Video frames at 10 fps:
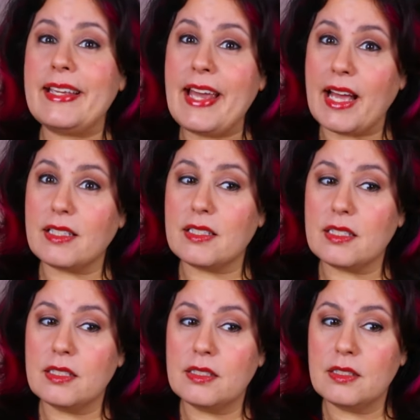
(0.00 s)

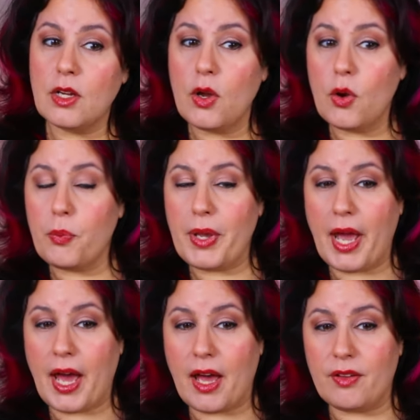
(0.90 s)
yet. We
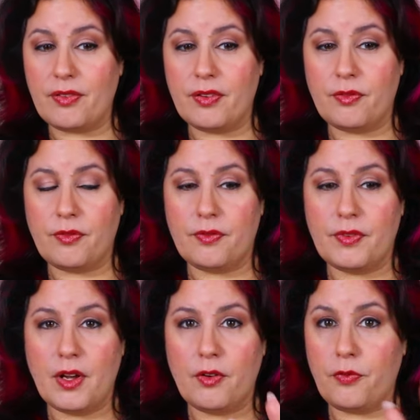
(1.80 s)
have
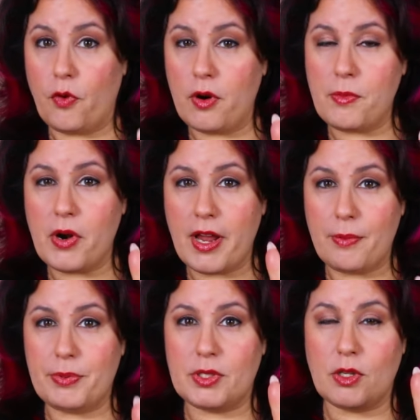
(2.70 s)
4 more
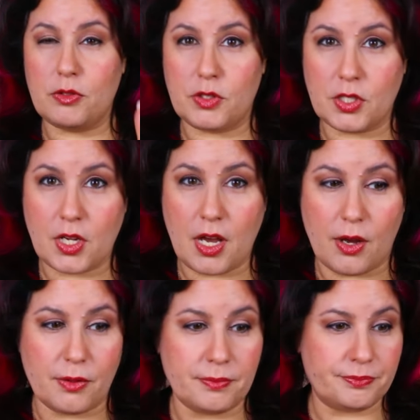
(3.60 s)
episodes to
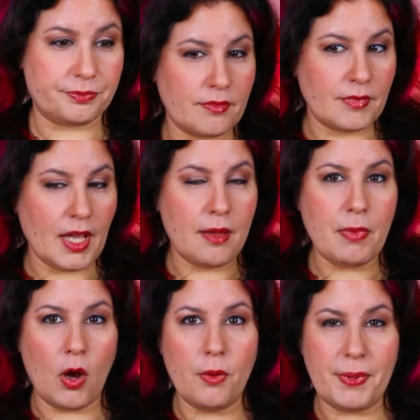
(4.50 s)
go.
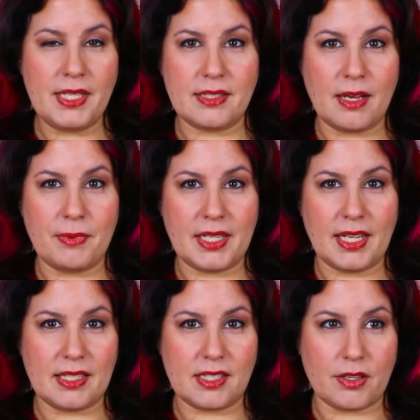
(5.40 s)
I'm hoping someone
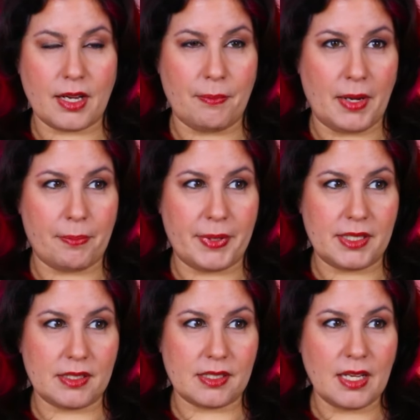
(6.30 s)
gets their
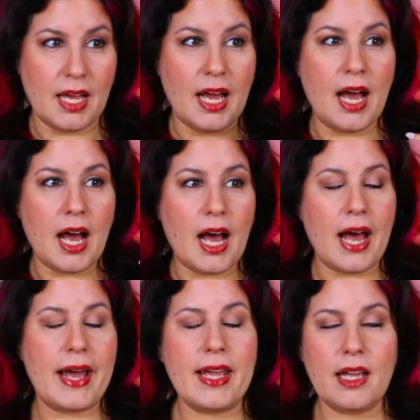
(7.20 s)
comeuppance.
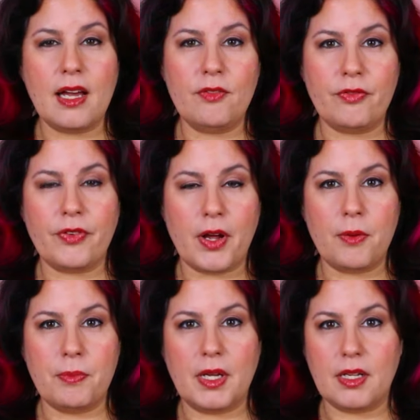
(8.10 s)
I come
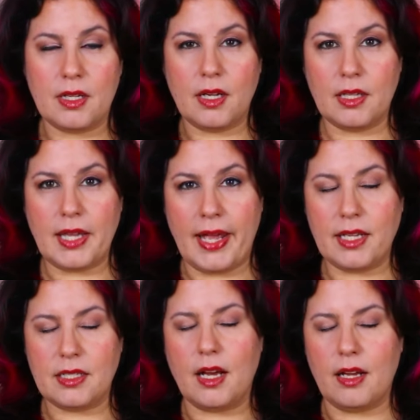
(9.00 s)
from a
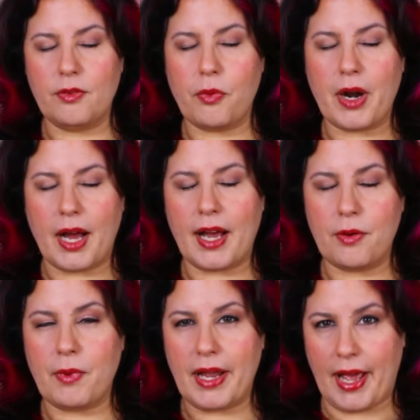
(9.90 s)
land of where I
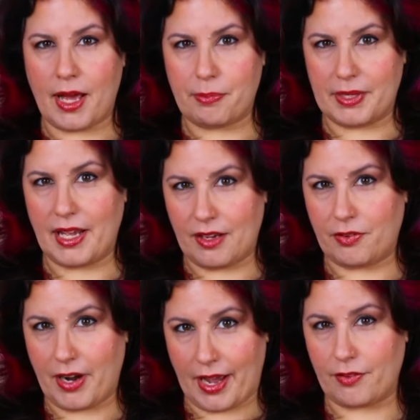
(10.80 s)
want happily
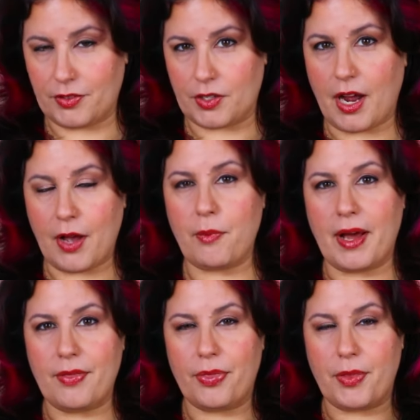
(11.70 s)
ever after. I
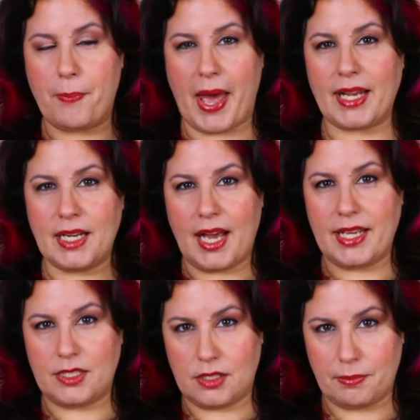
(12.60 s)
want the bad
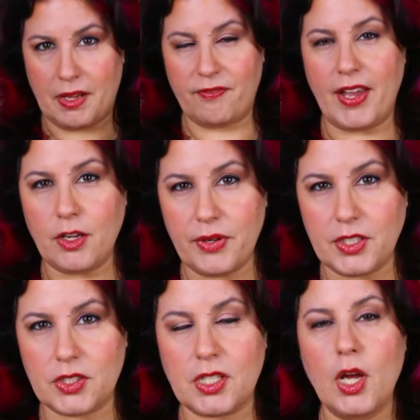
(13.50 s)
guys to be
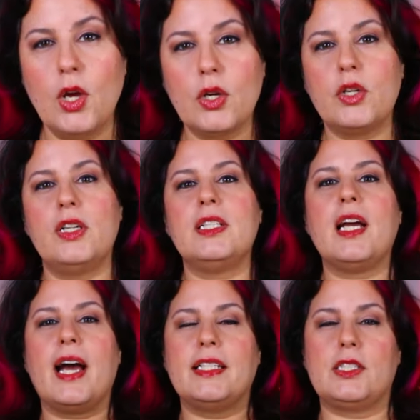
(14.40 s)
vanquished, good
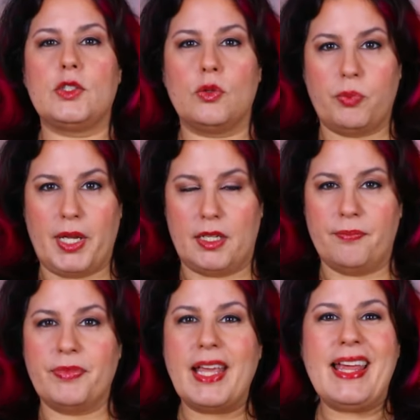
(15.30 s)
guys to win.
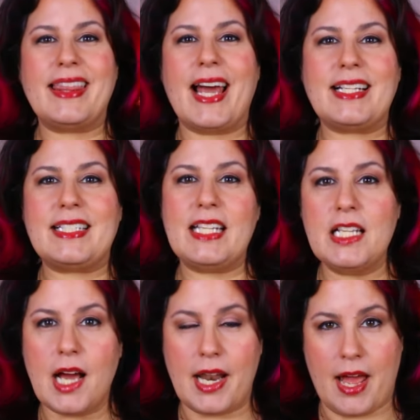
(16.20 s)
That
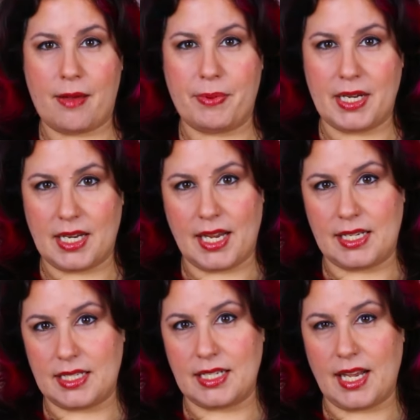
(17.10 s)
did not happen in
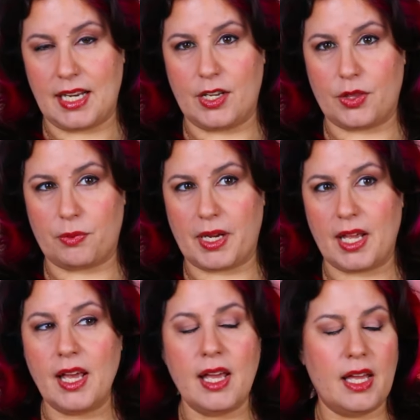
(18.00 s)
1883.
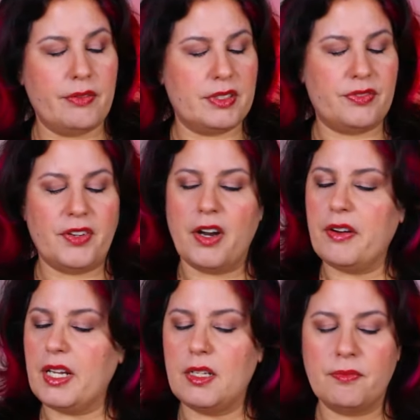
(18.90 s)
It was
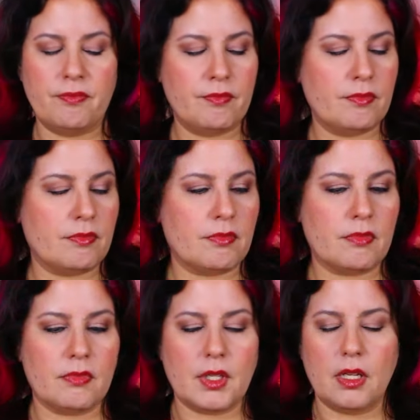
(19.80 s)
very
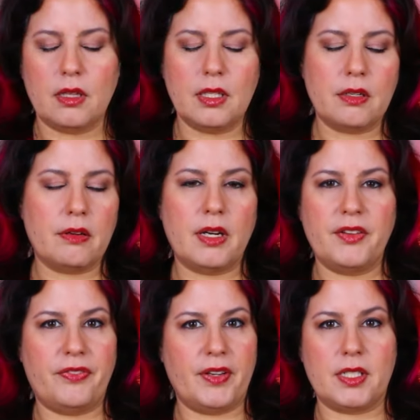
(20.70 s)

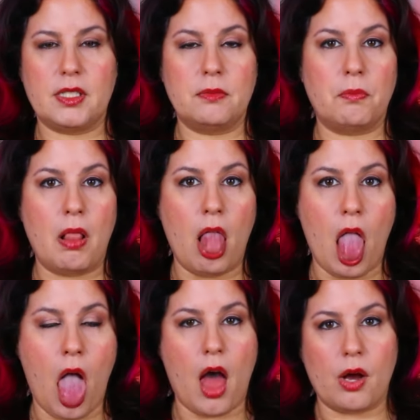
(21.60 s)
literary fiction,
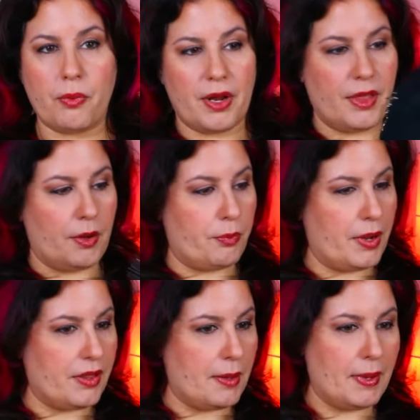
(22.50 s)
blah, where
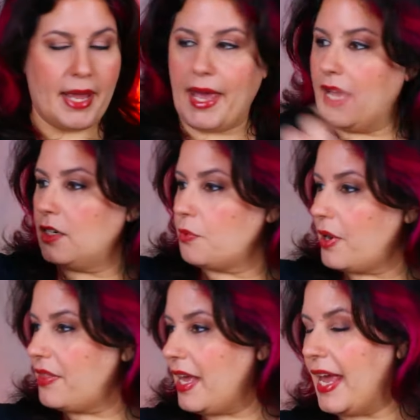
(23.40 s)
they began and
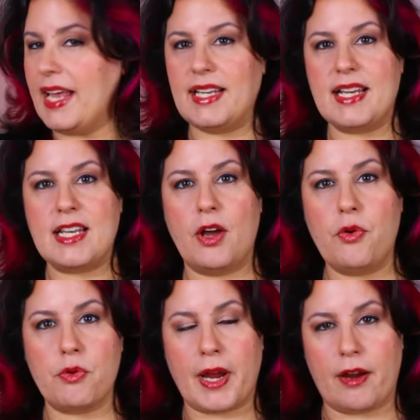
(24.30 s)
where they ended.
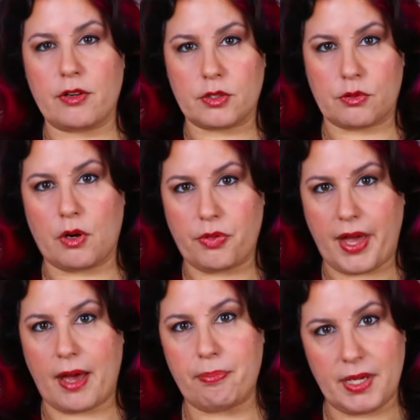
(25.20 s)
No character growth
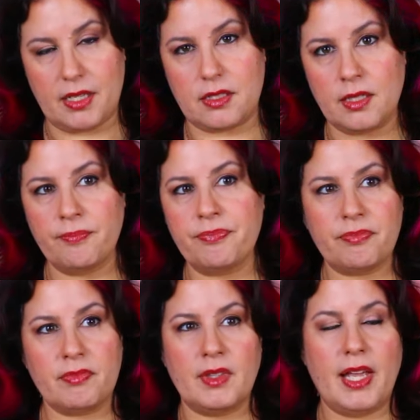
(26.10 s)
happened,
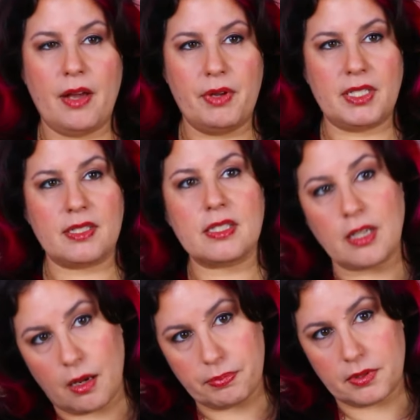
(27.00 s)
and we just
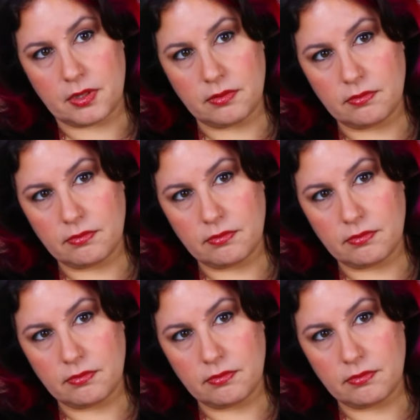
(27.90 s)
stopped